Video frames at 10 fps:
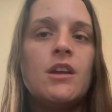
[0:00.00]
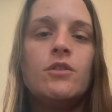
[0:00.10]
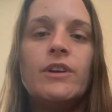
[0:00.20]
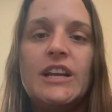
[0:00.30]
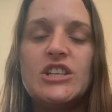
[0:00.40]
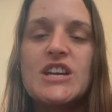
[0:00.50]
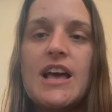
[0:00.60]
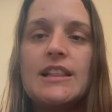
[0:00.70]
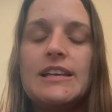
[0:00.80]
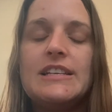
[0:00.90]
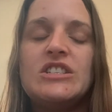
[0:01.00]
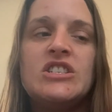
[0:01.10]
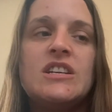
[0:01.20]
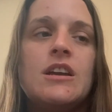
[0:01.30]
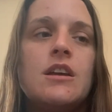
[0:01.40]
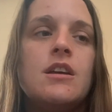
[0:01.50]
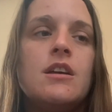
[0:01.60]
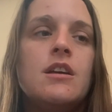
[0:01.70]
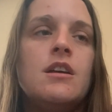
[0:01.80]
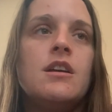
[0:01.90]
reading challenge,
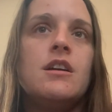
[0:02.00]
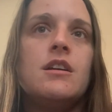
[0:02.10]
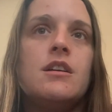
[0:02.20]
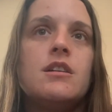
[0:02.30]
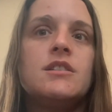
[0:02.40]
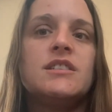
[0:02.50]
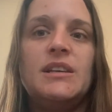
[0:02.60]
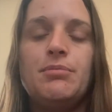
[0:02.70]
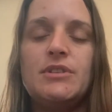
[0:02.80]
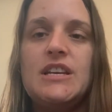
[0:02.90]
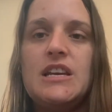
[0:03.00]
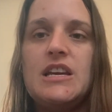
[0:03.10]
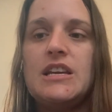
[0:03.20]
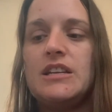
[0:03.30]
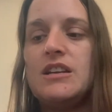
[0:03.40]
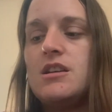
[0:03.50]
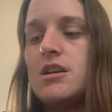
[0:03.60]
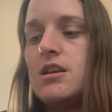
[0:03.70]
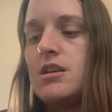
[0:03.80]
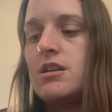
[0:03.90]
sleep routine,
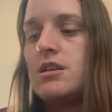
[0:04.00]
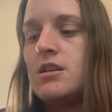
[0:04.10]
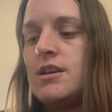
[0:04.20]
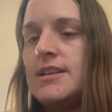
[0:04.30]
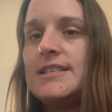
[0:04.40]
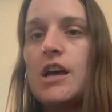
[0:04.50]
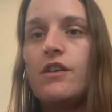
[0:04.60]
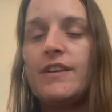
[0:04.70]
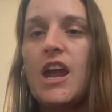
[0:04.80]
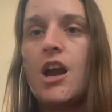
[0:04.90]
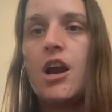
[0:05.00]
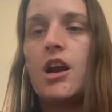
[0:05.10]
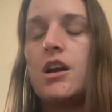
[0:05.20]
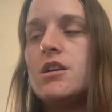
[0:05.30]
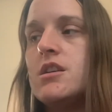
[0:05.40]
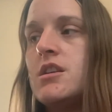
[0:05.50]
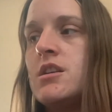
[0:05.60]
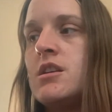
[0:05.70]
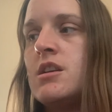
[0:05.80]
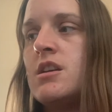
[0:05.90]
self-care,
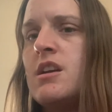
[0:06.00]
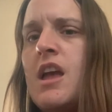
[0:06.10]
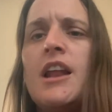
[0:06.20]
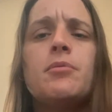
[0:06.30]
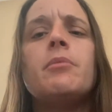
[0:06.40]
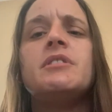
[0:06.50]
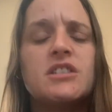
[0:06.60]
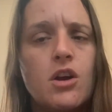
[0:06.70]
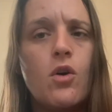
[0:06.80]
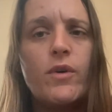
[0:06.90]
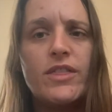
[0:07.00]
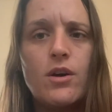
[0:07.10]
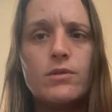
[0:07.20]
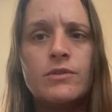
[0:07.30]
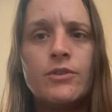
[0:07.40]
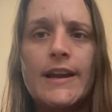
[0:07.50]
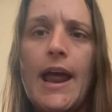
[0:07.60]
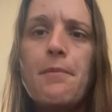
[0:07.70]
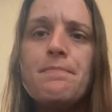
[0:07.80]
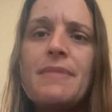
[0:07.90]
and I'll probably just go with those for right
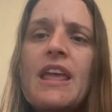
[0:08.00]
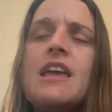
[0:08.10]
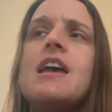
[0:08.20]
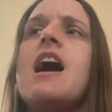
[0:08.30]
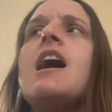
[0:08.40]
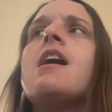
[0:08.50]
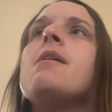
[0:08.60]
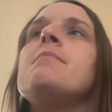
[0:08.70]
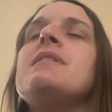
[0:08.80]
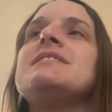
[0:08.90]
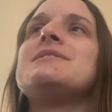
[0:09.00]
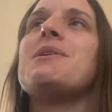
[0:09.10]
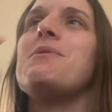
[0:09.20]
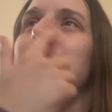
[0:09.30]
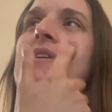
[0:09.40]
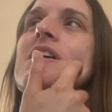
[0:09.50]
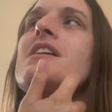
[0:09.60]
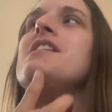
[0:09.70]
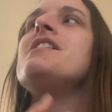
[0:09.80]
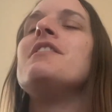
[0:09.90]
now. So
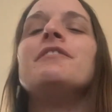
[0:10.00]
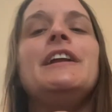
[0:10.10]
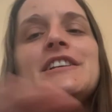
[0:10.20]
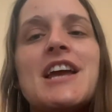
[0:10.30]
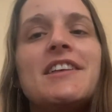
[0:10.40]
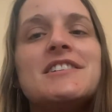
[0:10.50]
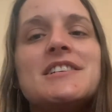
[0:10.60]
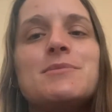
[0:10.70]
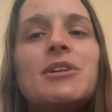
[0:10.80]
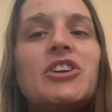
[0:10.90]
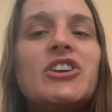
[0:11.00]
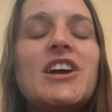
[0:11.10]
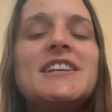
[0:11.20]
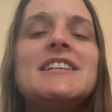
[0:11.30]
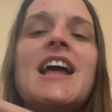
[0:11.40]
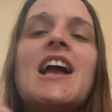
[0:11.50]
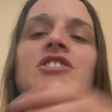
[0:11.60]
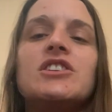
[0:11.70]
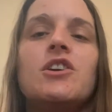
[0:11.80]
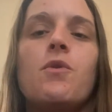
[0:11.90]
reading challenge has been good. I didn't
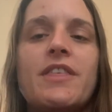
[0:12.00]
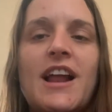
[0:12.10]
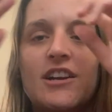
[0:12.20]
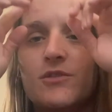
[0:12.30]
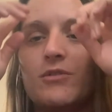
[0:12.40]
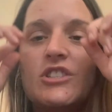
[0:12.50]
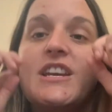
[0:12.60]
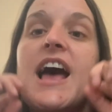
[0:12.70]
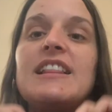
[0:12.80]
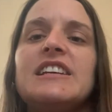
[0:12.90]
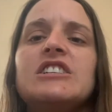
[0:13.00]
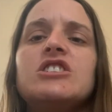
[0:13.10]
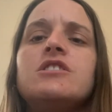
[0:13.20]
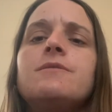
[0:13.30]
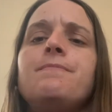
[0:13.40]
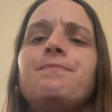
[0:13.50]
actually go with an actual challenge.